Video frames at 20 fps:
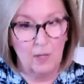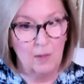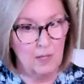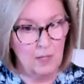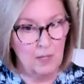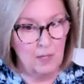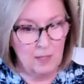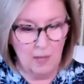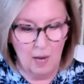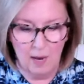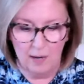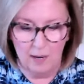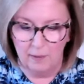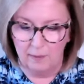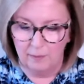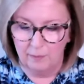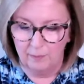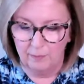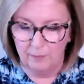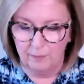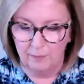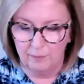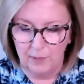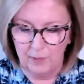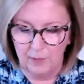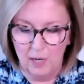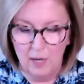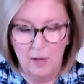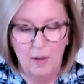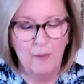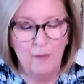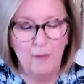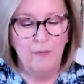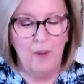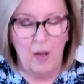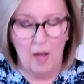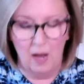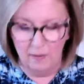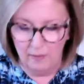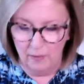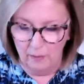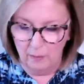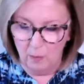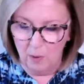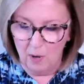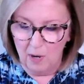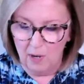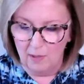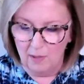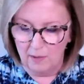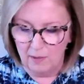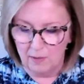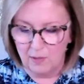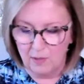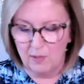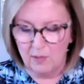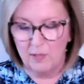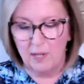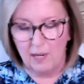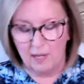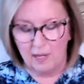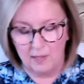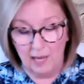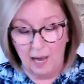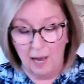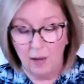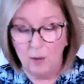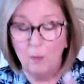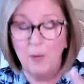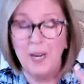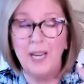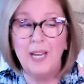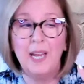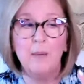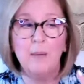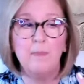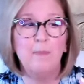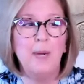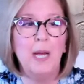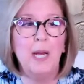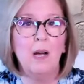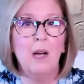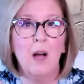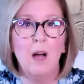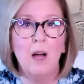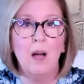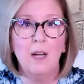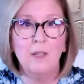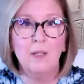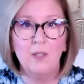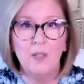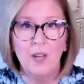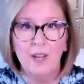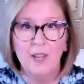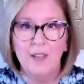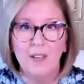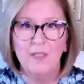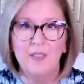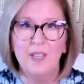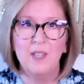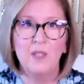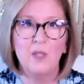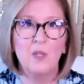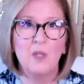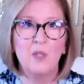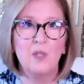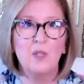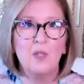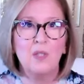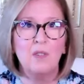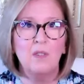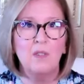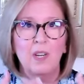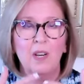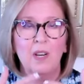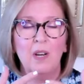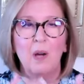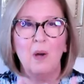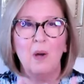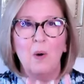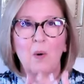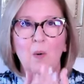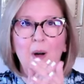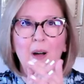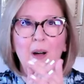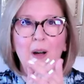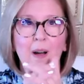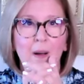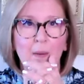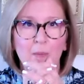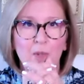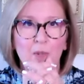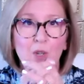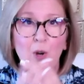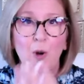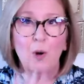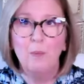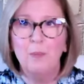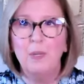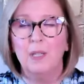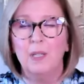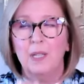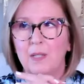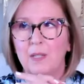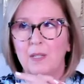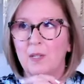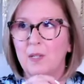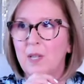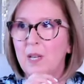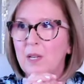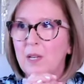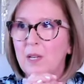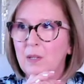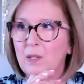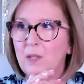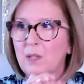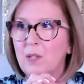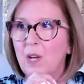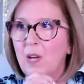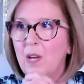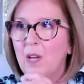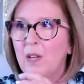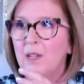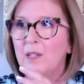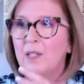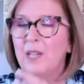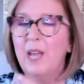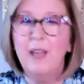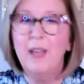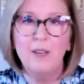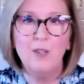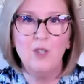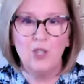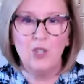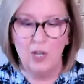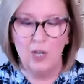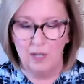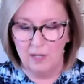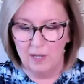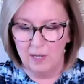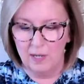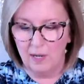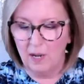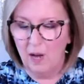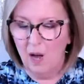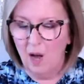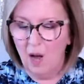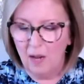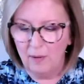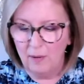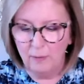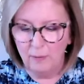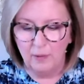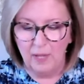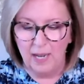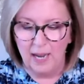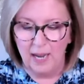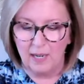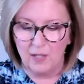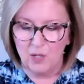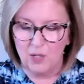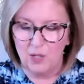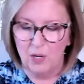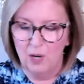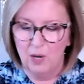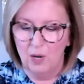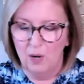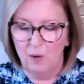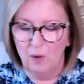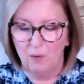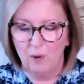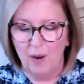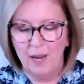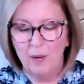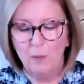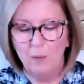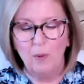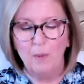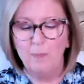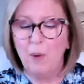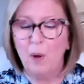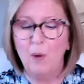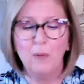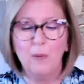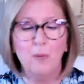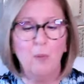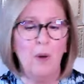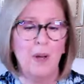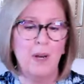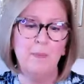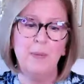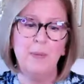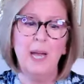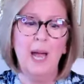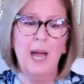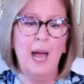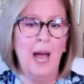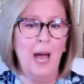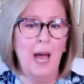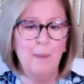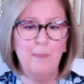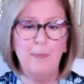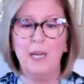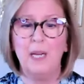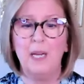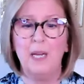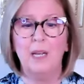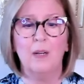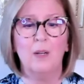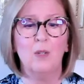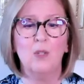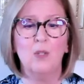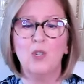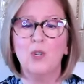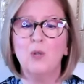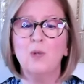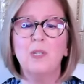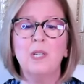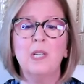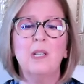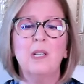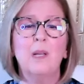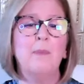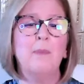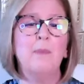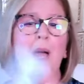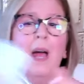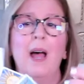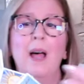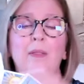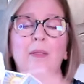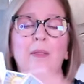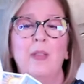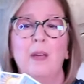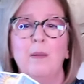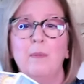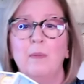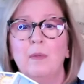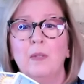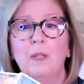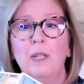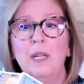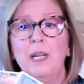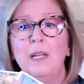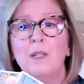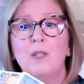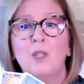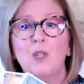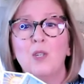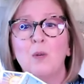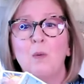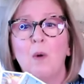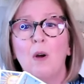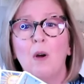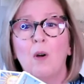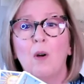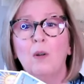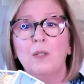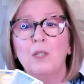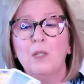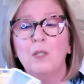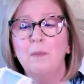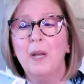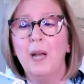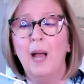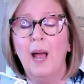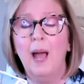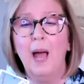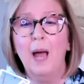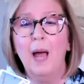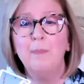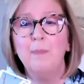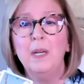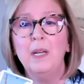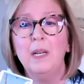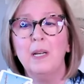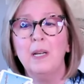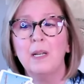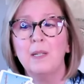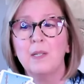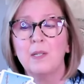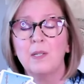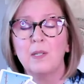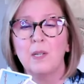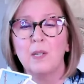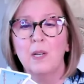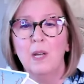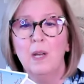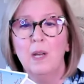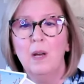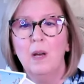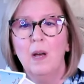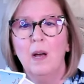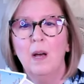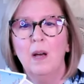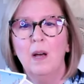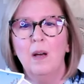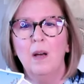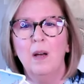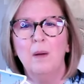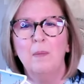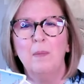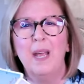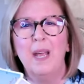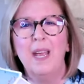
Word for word: The Sun. Five of Wands. Six. How do we get beyond this, you know, um, turbulence, this tension, conflict? Right? We both want to be happy, choosing the path that leads to our ultimate happiness, um,